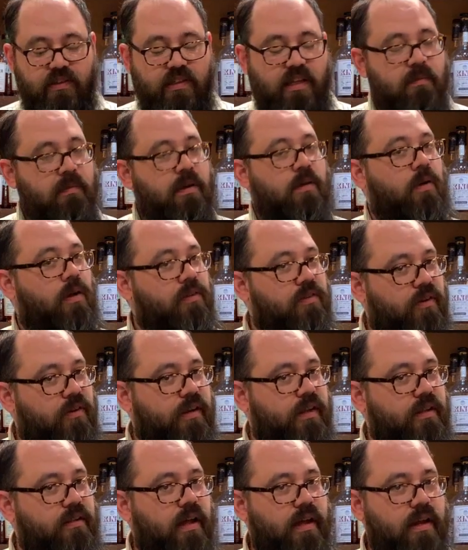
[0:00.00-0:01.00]
going to be a
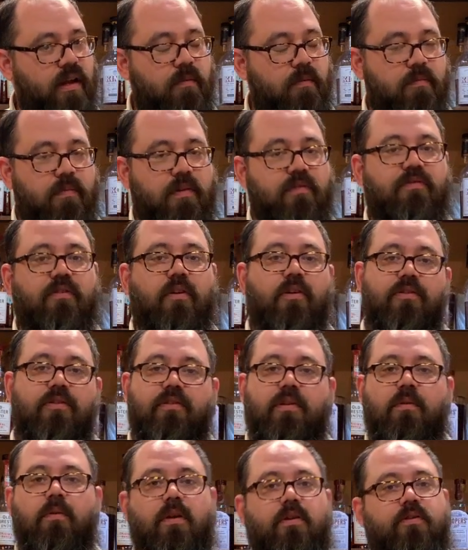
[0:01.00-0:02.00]
Wildturkey lineup, but first
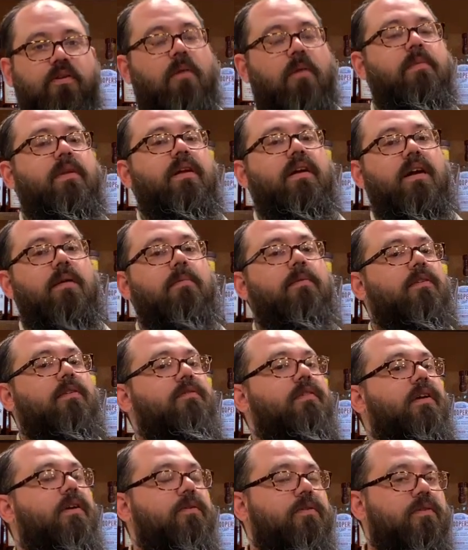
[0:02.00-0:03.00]
I want to drop in a couple of
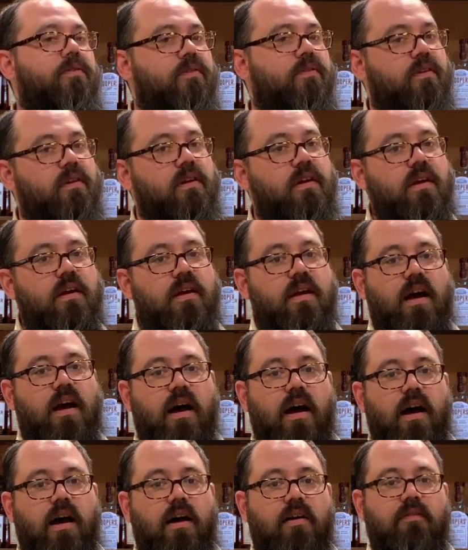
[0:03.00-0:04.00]
notes.
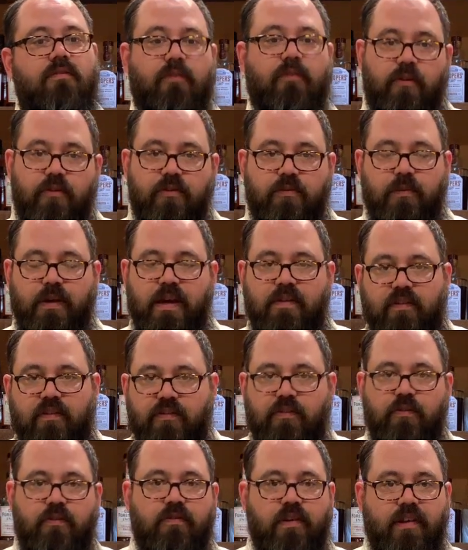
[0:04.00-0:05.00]
First, we have a
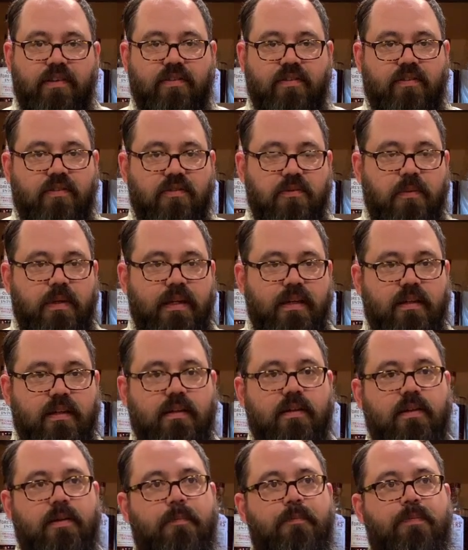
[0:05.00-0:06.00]
few events this
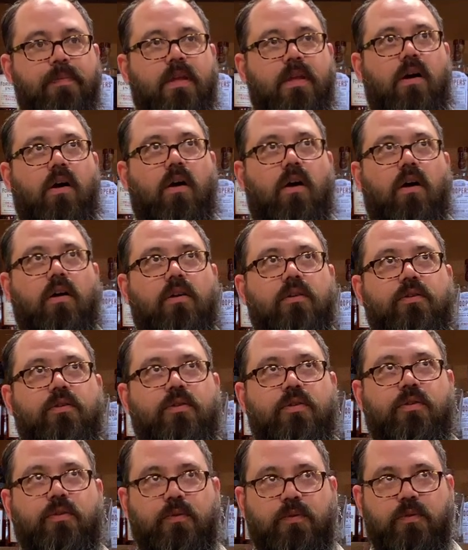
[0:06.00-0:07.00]
week. On
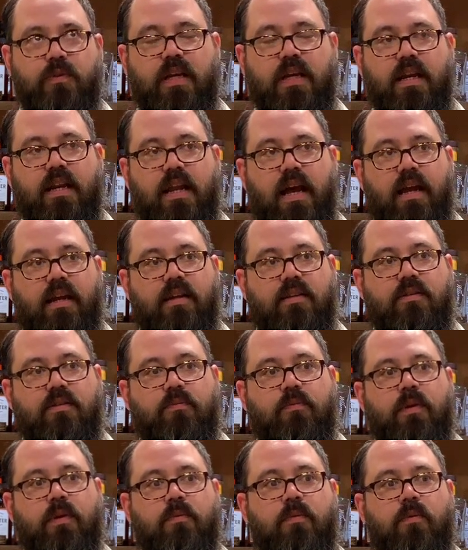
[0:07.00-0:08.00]
Tuesday night,
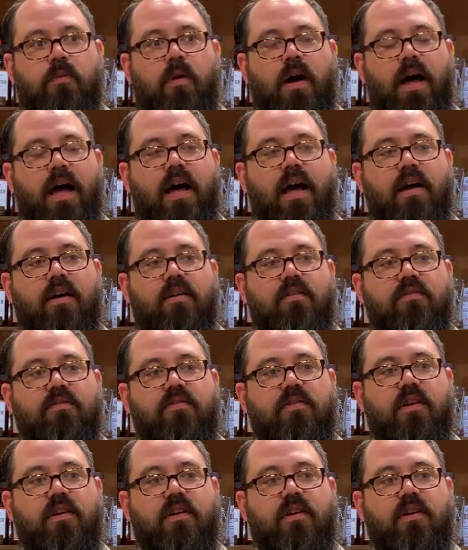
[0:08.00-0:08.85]
we will have